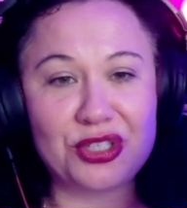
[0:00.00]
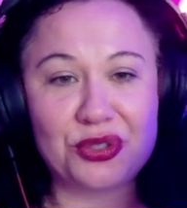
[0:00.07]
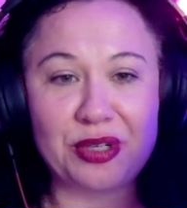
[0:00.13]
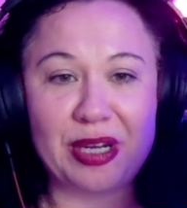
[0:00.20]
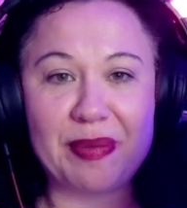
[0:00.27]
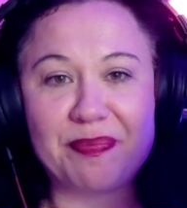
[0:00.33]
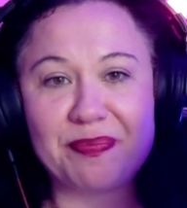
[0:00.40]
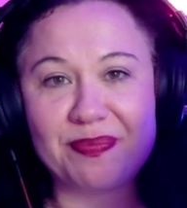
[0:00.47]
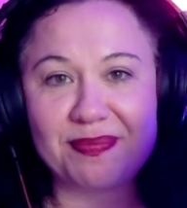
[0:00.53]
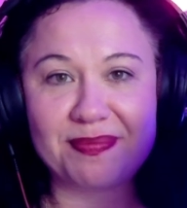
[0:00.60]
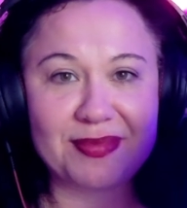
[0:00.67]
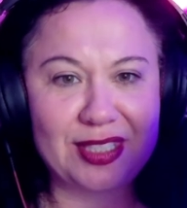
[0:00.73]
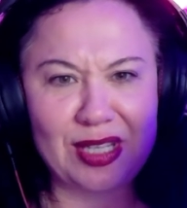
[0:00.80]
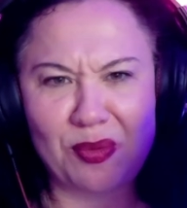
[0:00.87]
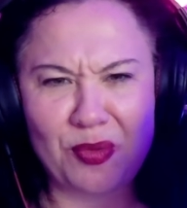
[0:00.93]
a trip
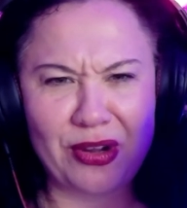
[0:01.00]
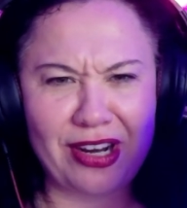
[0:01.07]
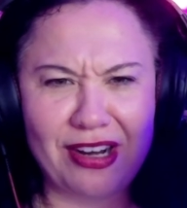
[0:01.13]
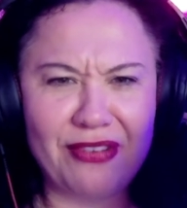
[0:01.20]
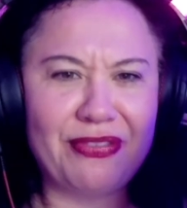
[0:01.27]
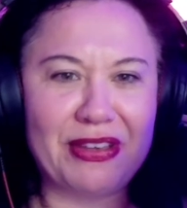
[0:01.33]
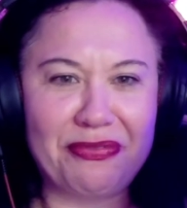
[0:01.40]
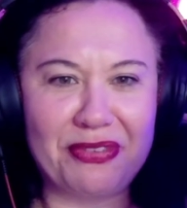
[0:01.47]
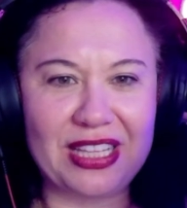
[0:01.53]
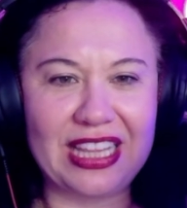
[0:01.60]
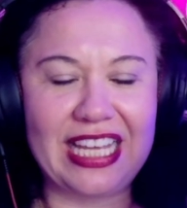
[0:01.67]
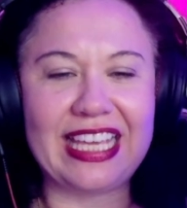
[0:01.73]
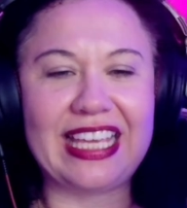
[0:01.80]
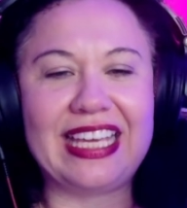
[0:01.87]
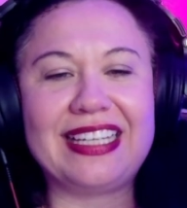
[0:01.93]
somewhere if I feel
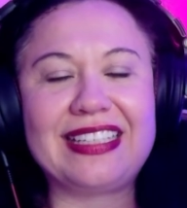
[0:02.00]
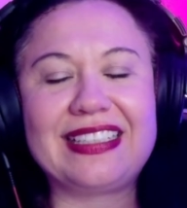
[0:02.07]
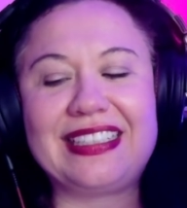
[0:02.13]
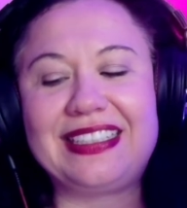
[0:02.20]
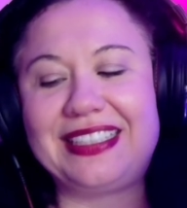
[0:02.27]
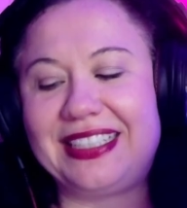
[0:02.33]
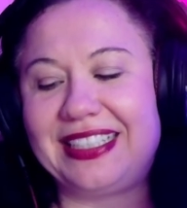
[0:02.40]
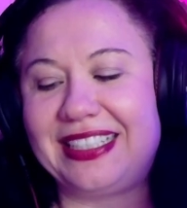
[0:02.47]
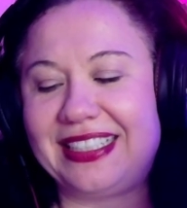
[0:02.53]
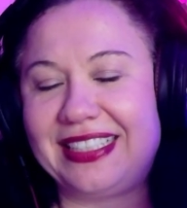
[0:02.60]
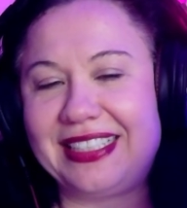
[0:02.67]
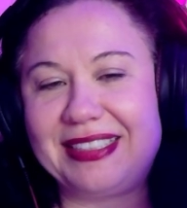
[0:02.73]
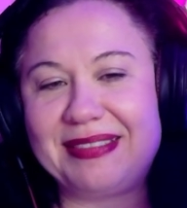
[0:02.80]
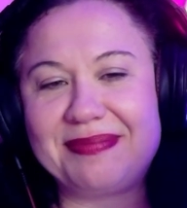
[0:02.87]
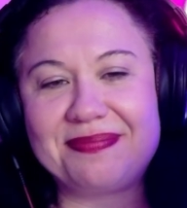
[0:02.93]
like it.
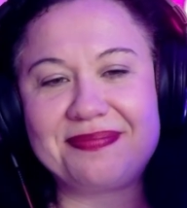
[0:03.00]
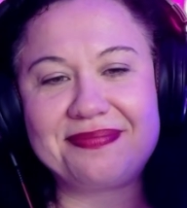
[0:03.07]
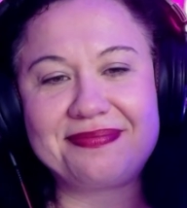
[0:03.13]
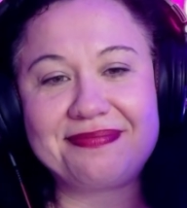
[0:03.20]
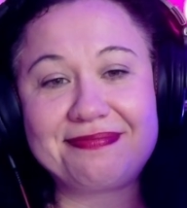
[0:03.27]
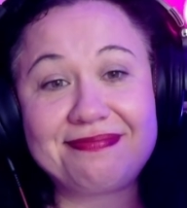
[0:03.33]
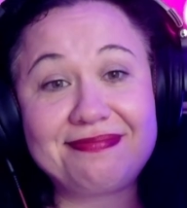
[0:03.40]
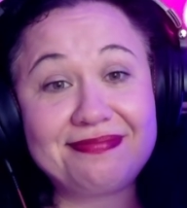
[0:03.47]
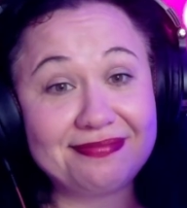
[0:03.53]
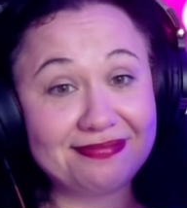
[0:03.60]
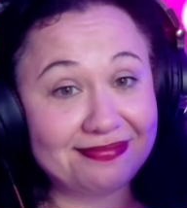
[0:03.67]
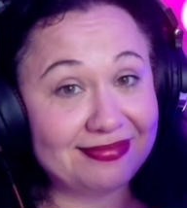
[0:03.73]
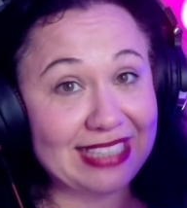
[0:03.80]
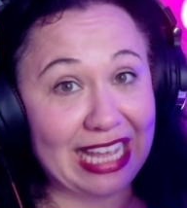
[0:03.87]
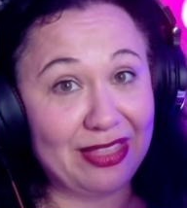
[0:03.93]

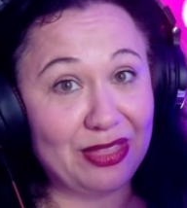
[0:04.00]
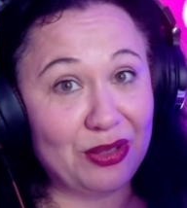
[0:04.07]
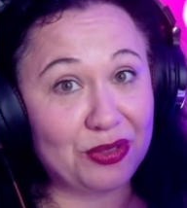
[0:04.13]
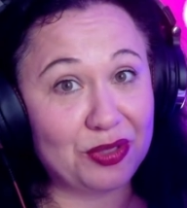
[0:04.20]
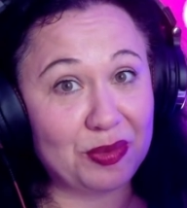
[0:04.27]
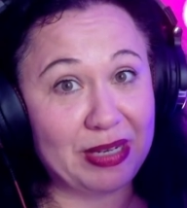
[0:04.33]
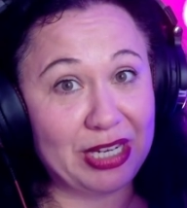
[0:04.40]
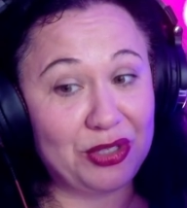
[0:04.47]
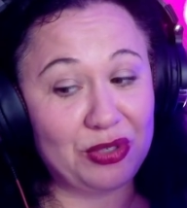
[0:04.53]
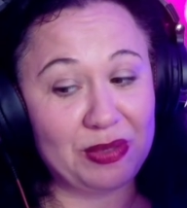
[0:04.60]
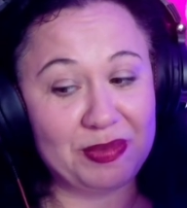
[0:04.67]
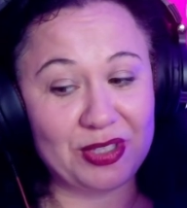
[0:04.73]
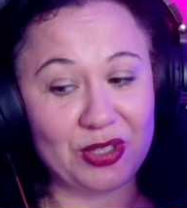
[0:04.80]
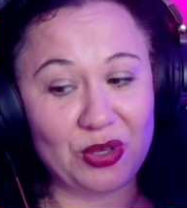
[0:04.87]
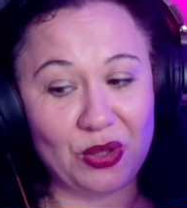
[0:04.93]
And those are my
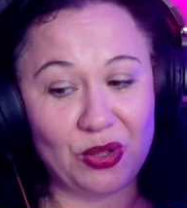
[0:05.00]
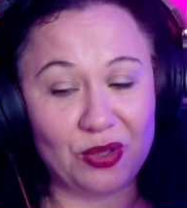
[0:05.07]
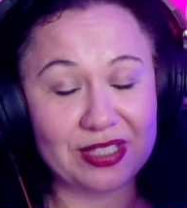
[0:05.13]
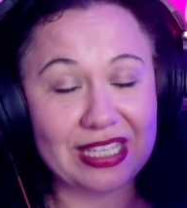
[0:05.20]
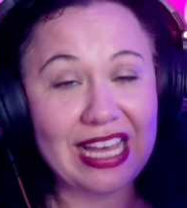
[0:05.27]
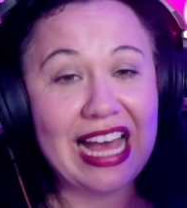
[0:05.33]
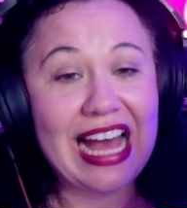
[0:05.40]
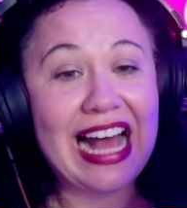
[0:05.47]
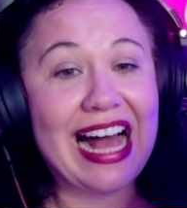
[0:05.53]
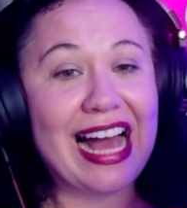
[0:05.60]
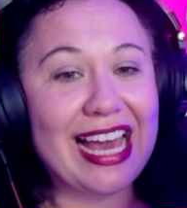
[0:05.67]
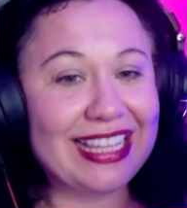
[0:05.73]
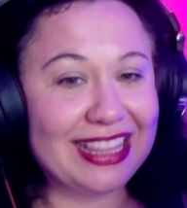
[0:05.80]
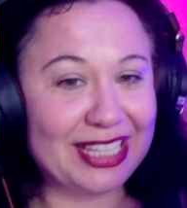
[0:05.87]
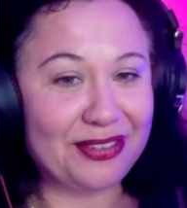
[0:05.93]
dreams and goals.
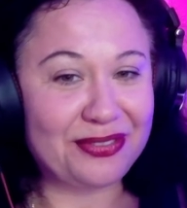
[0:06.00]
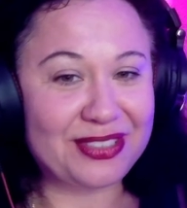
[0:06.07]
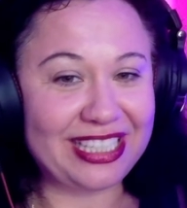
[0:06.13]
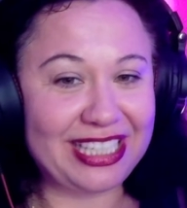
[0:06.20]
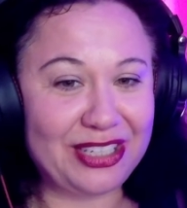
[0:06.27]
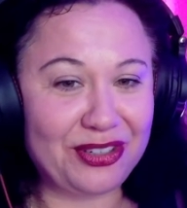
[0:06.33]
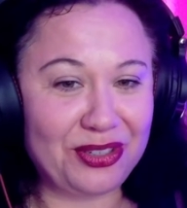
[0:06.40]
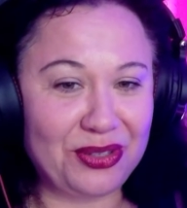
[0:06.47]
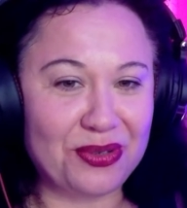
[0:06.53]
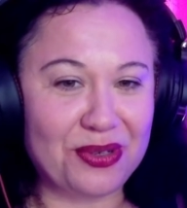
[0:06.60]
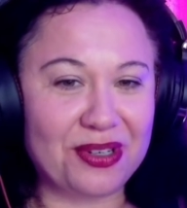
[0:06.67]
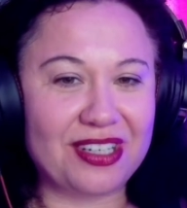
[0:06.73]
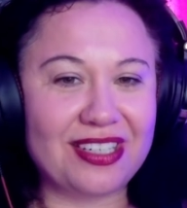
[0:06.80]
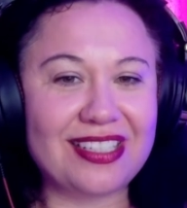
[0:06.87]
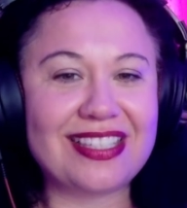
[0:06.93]
I'd love to hear
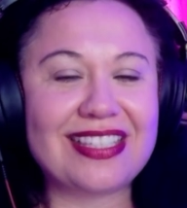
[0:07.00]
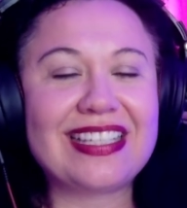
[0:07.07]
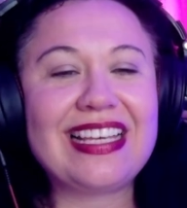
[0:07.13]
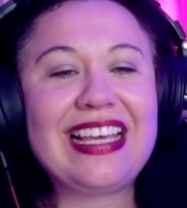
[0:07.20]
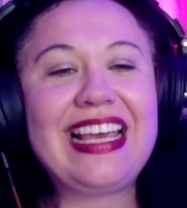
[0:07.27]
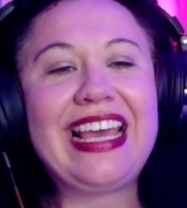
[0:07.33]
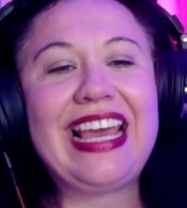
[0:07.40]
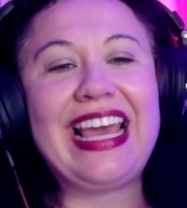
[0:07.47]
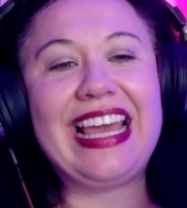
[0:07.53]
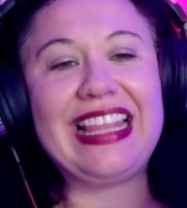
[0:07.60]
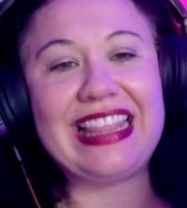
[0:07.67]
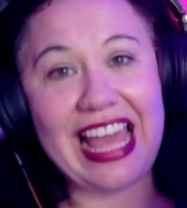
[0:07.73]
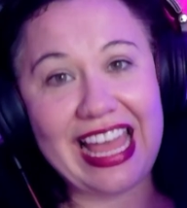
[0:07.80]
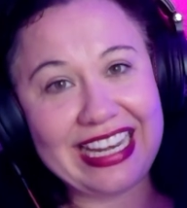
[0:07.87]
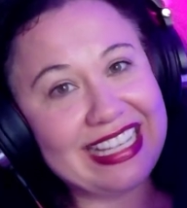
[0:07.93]
yours.
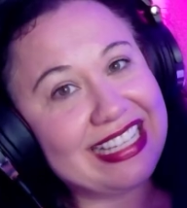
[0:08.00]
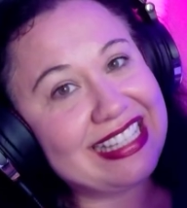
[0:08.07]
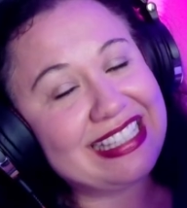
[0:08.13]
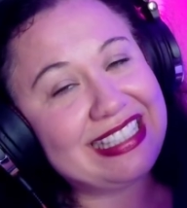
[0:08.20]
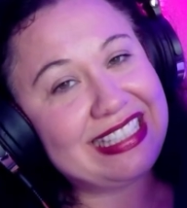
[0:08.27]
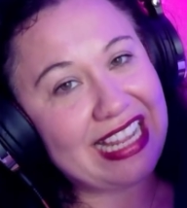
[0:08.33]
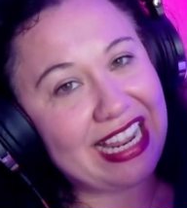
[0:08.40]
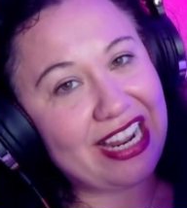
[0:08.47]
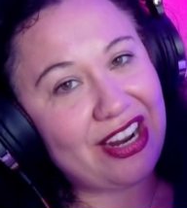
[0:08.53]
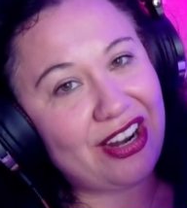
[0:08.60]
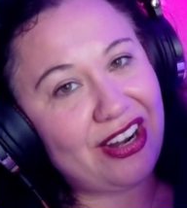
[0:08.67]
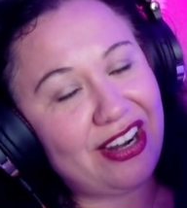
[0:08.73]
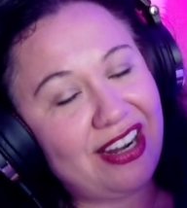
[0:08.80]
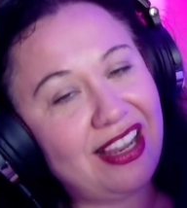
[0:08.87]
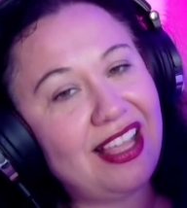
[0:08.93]
And that is
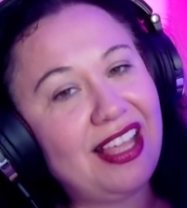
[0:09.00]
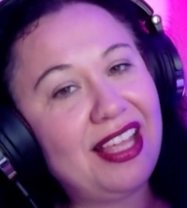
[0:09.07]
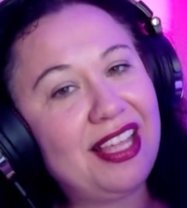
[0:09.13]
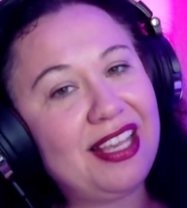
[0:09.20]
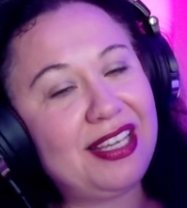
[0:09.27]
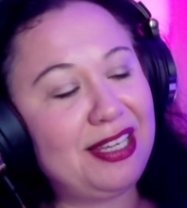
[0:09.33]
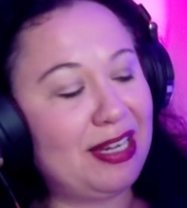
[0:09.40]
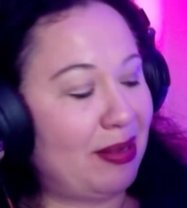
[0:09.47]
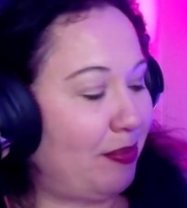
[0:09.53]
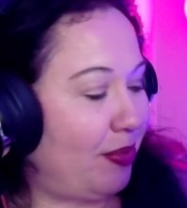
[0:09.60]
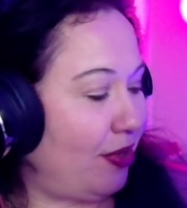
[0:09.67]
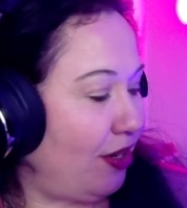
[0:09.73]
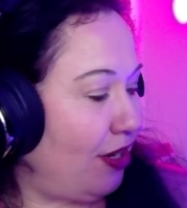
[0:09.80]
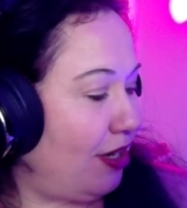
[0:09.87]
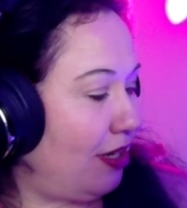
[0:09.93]
dare
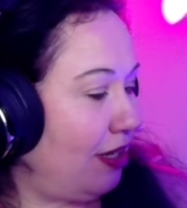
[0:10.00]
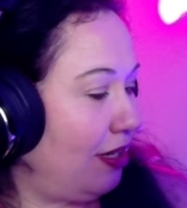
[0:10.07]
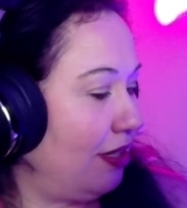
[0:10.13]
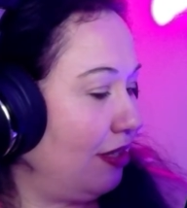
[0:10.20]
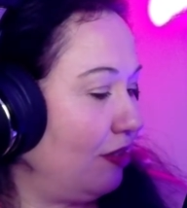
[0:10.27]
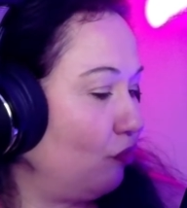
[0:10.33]
number